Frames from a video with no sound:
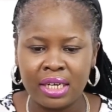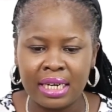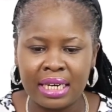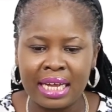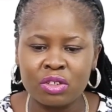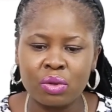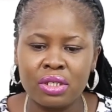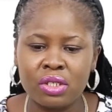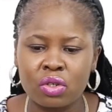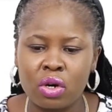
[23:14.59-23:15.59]
Then the last
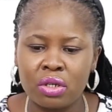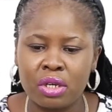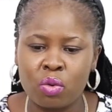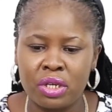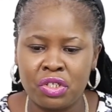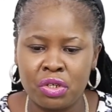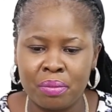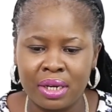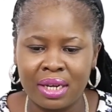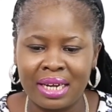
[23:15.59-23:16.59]
one is called the
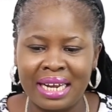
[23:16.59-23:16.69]
question mark,